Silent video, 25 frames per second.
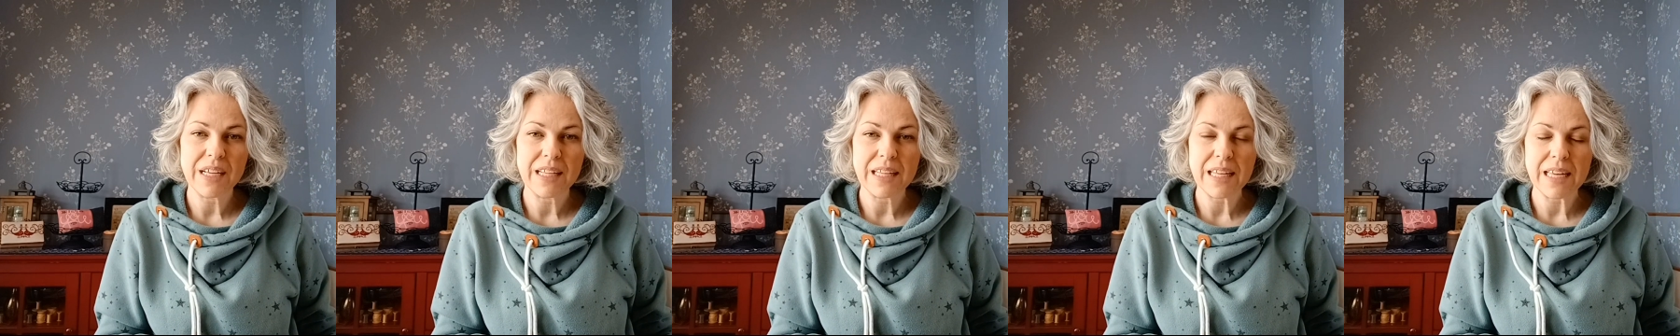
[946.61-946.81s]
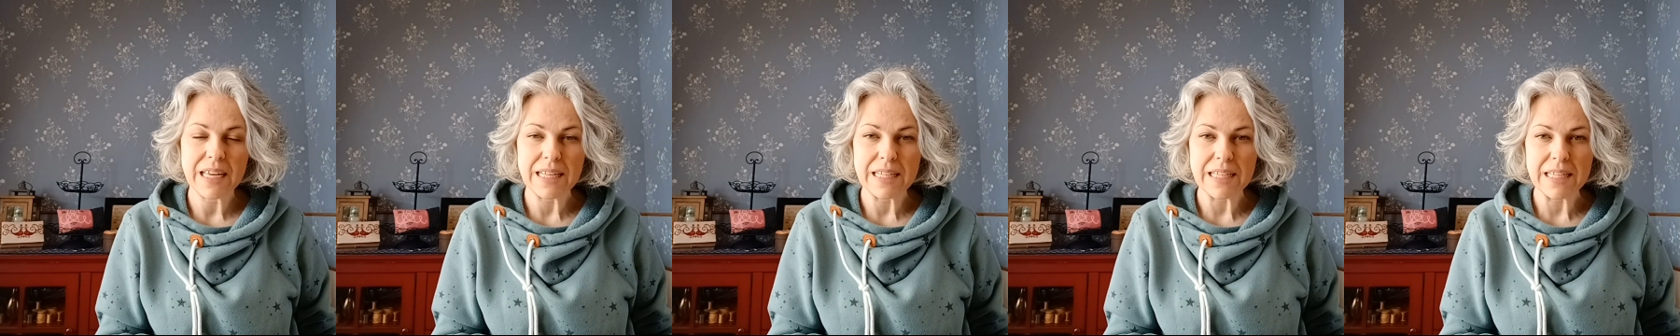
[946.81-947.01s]

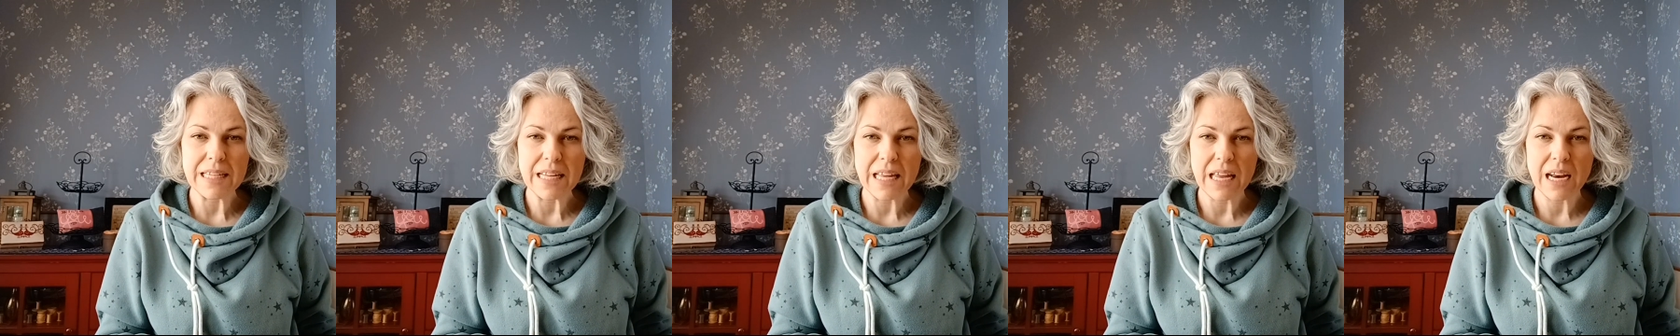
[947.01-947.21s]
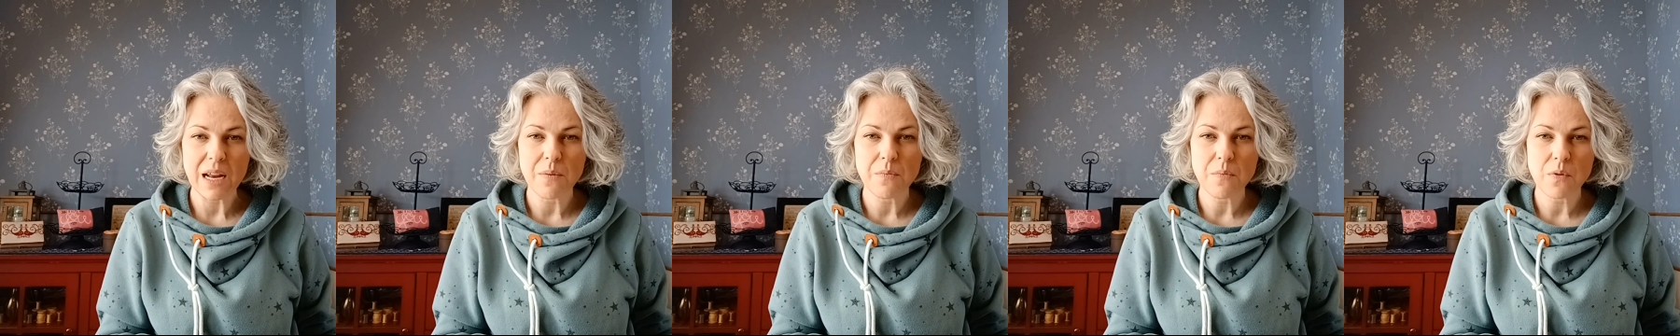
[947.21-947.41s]
Clayton
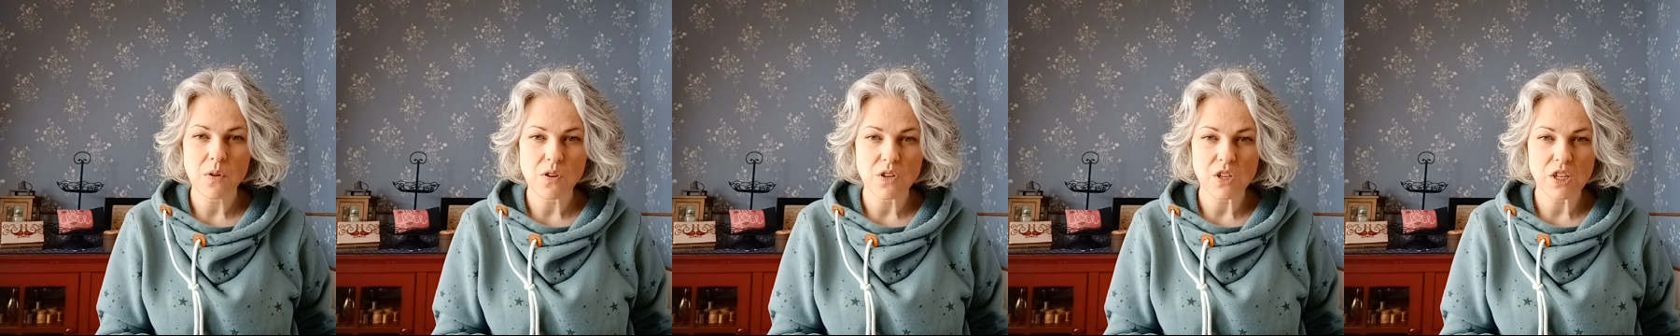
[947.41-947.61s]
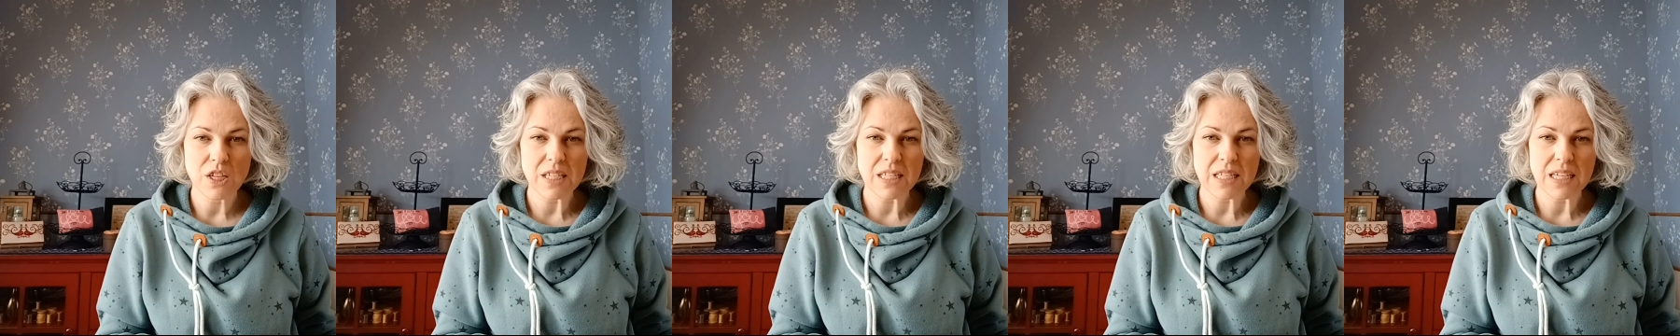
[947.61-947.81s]
that I
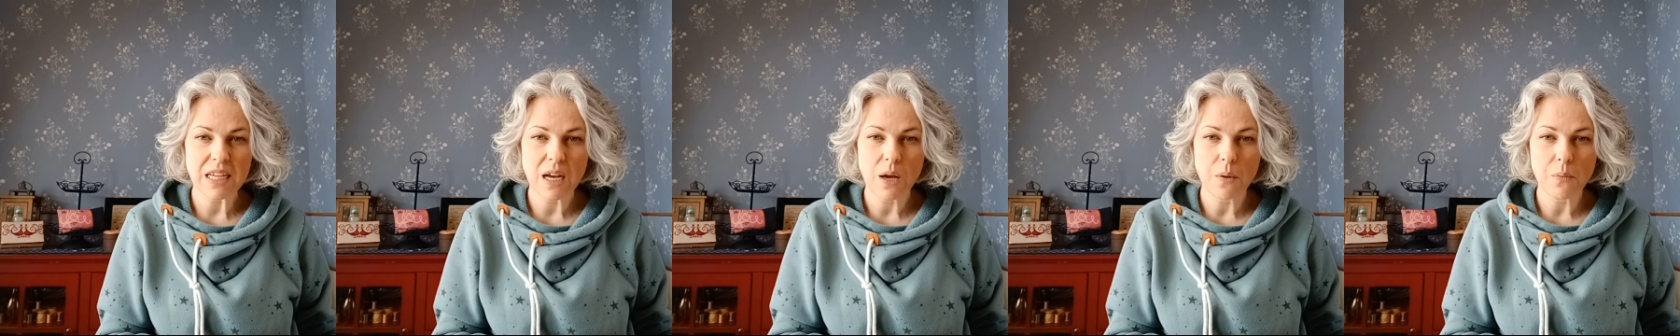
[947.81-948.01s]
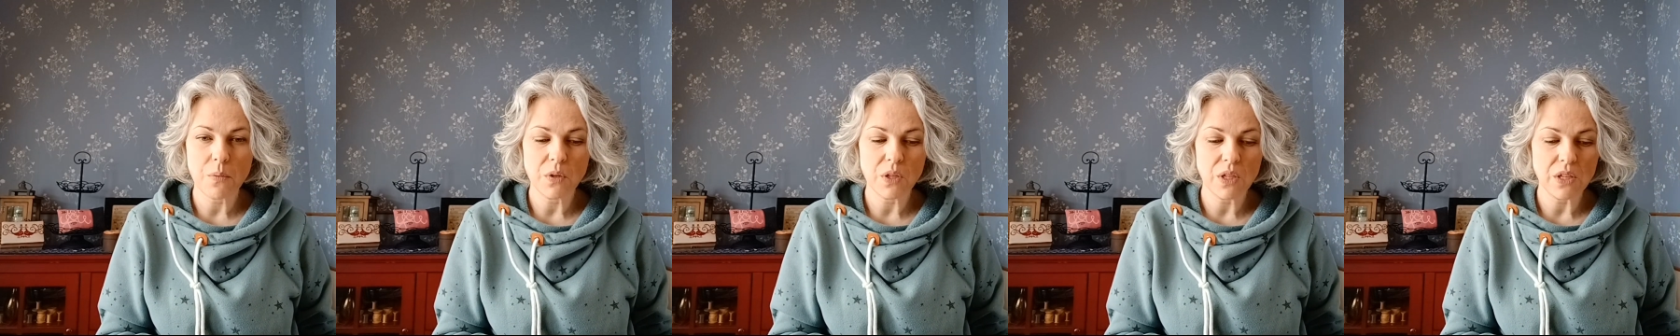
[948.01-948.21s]
purchased a
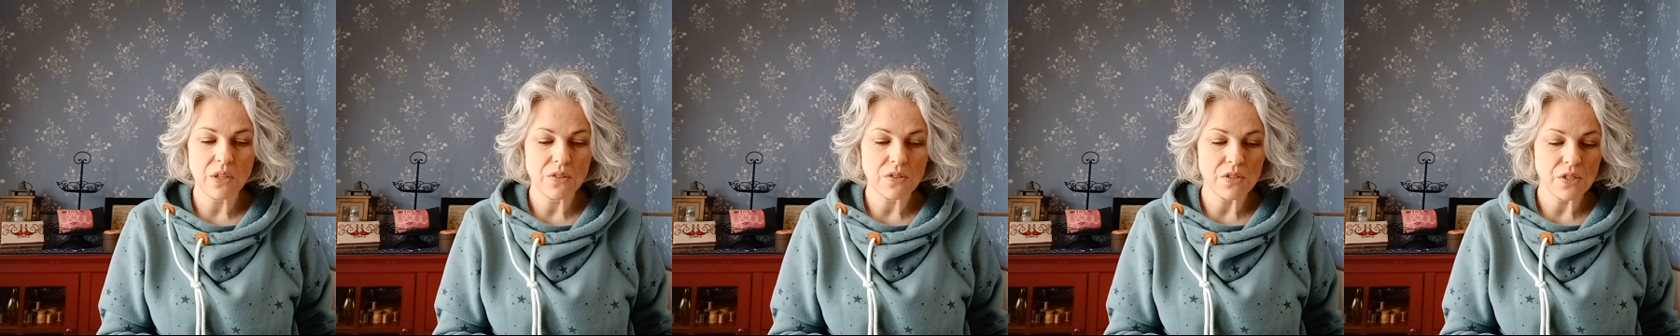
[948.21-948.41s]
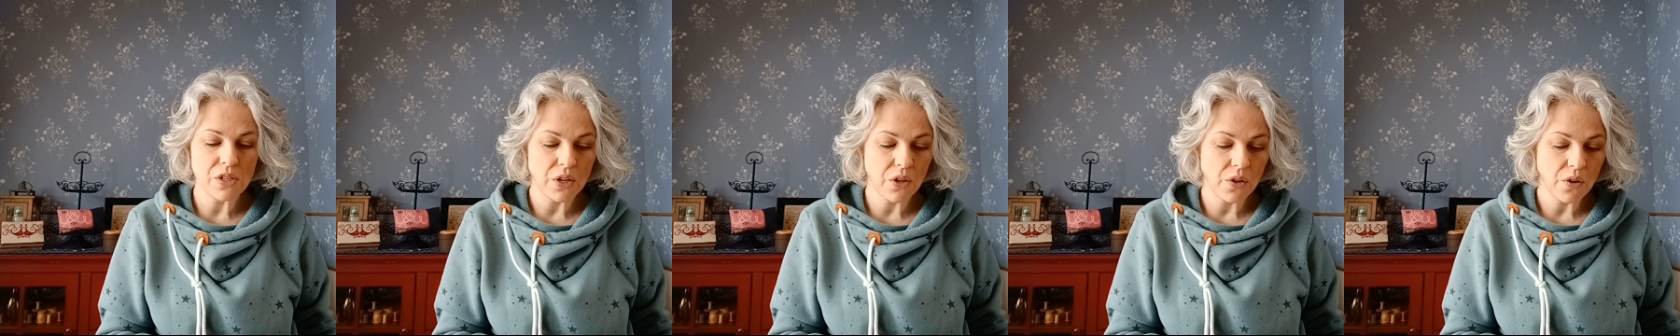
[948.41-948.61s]
couple
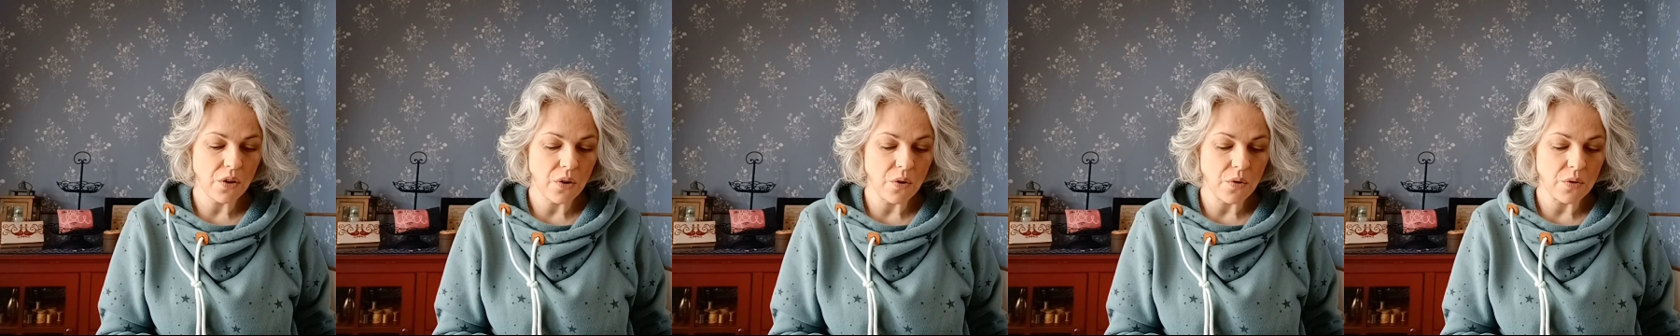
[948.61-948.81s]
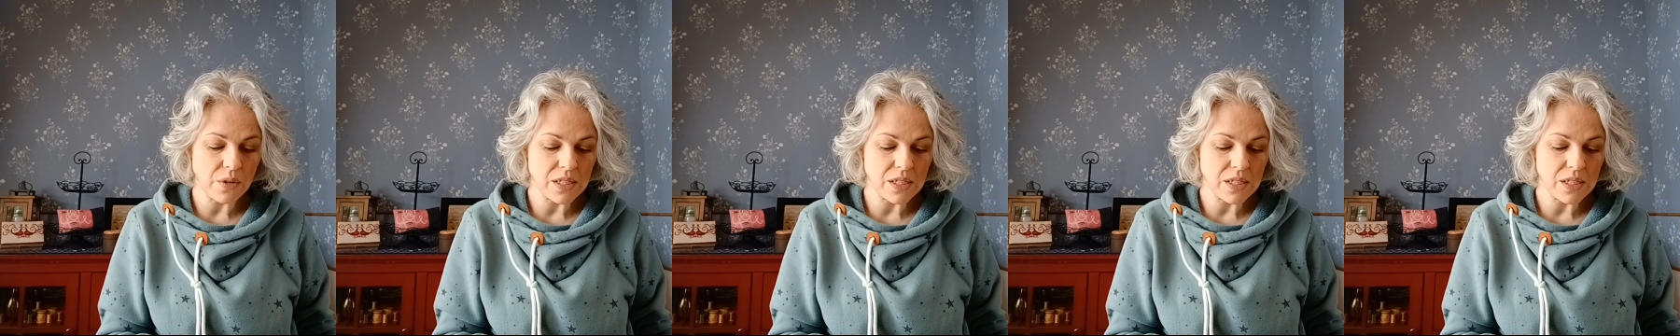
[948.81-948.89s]
years ago.